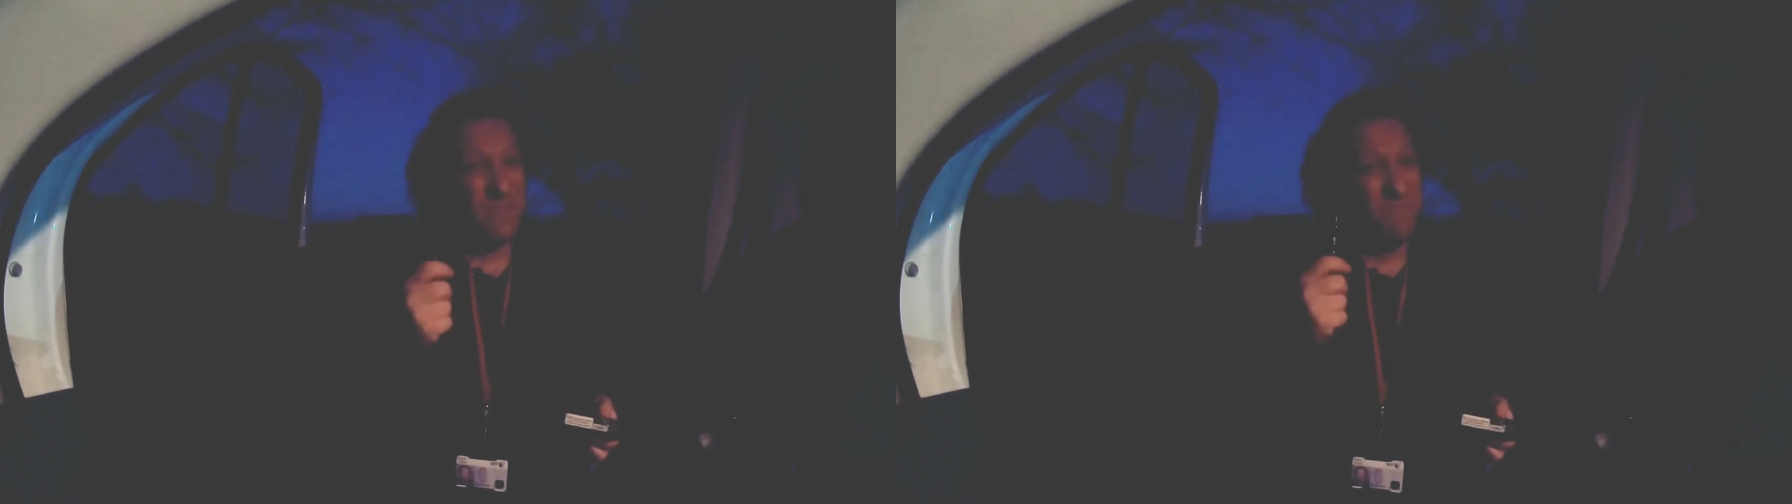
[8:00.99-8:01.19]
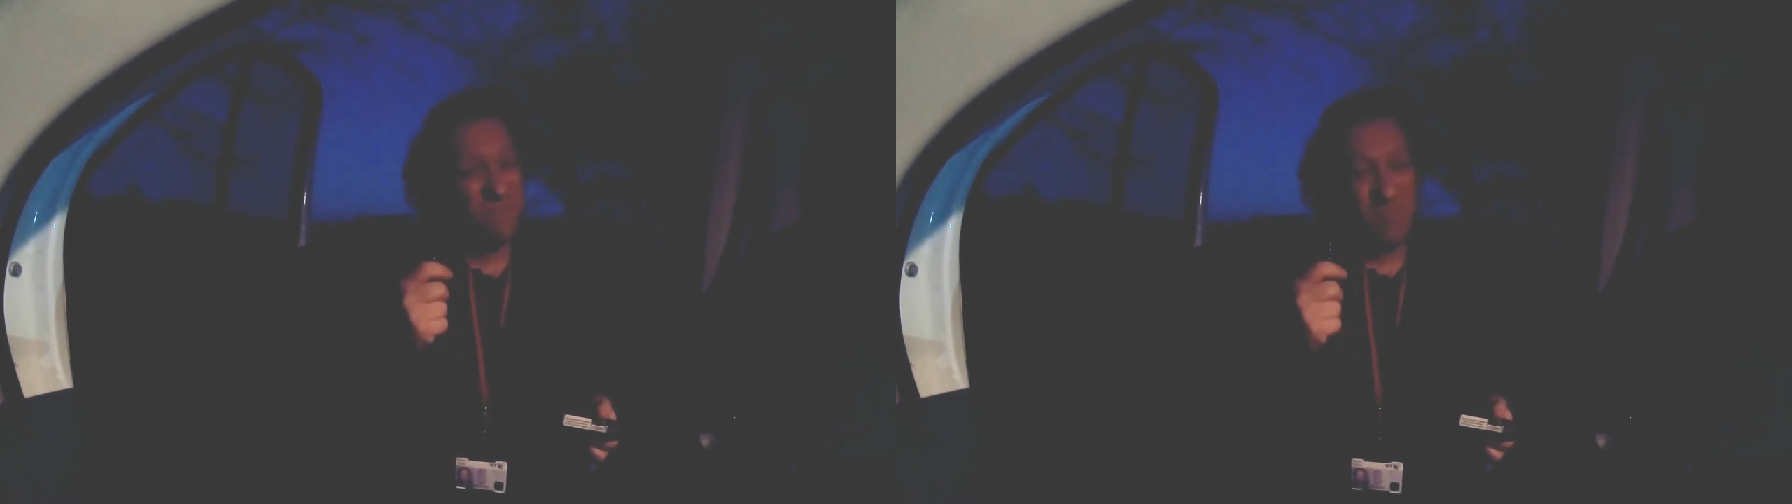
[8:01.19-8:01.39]

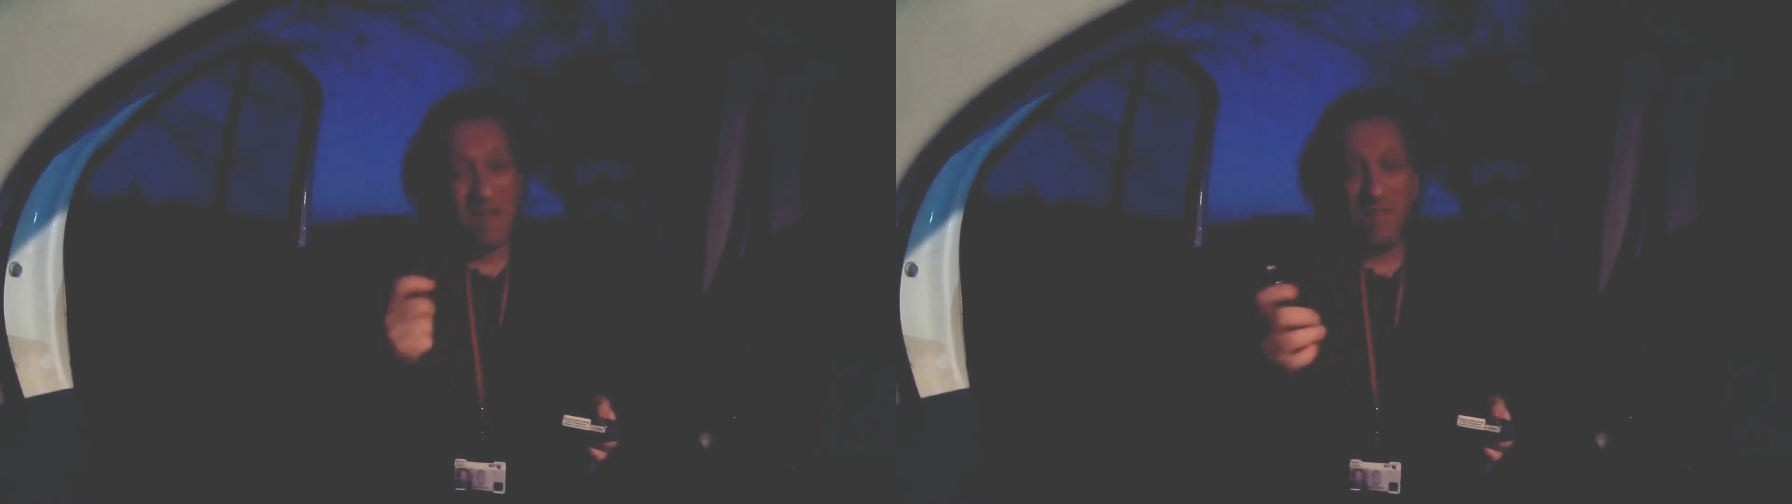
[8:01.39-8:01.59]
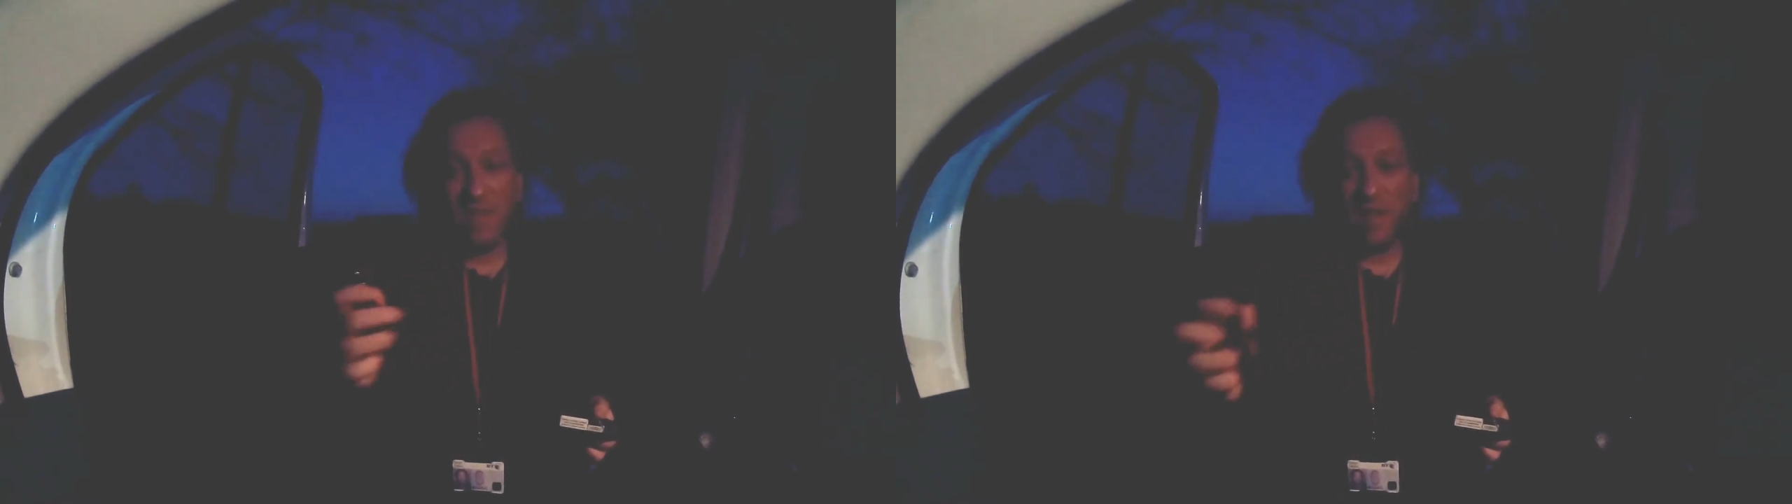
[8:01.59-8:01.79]

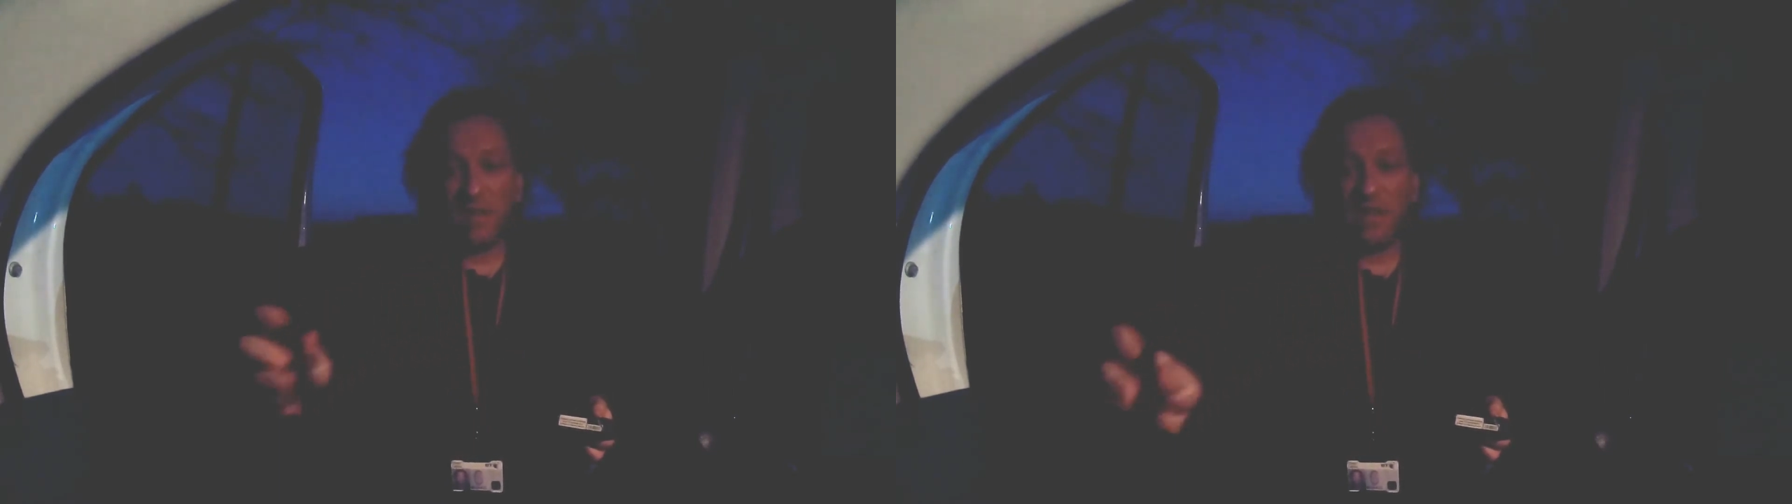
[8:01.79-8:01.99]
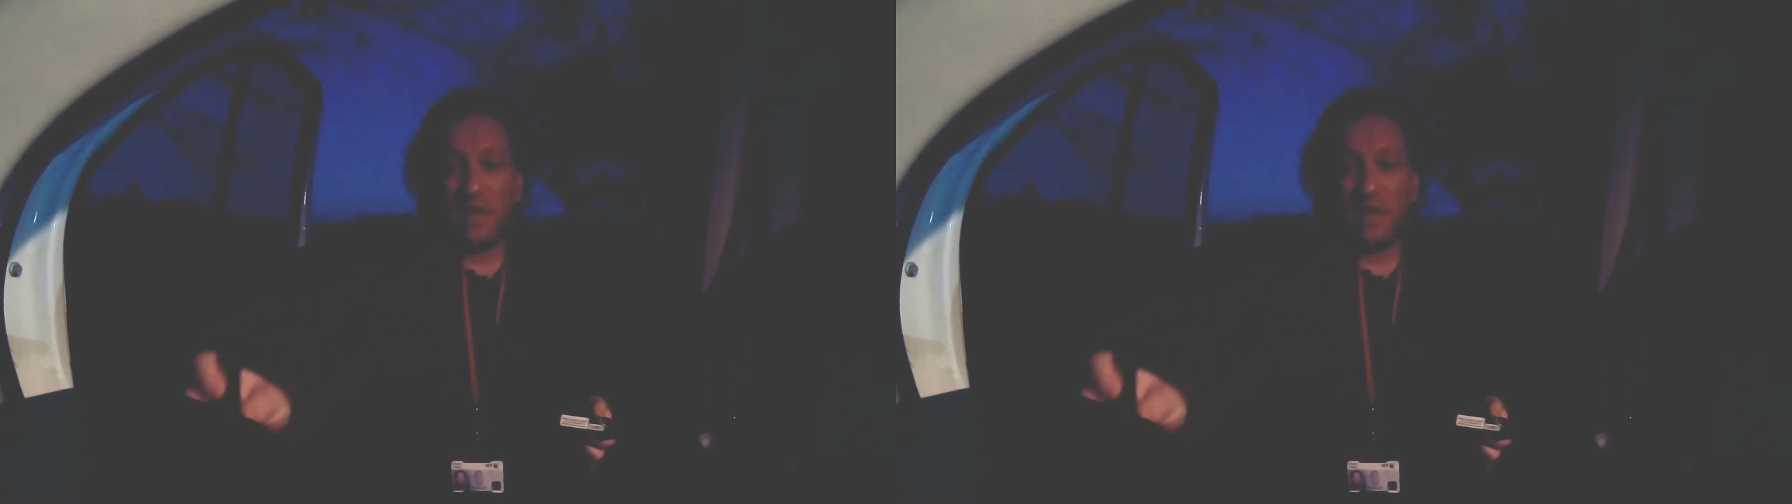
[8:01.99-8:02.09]
really felt the